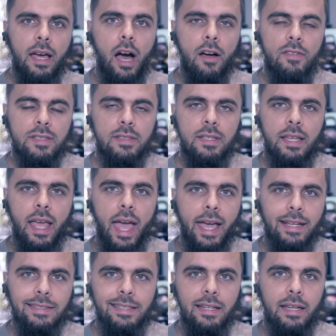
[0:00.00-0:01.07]
obviously
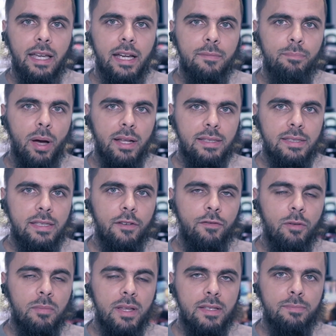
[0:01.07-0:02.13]
EKSA earbuds
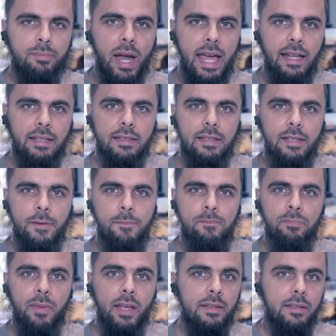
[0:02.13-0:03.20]
from this brand.
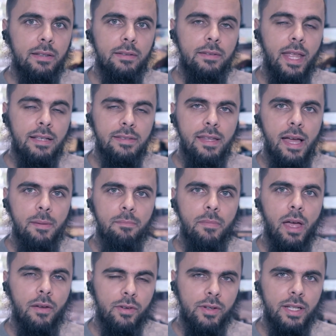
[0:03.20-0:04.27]
Till next time,
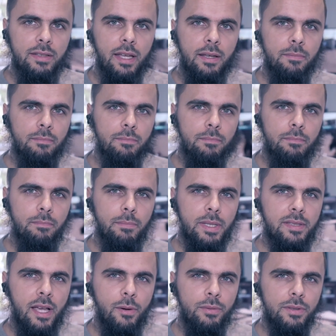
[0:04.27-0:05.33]
have a great day.
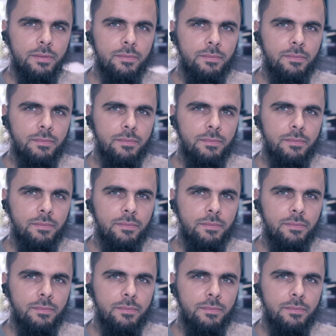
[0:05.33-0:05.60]
Peace out.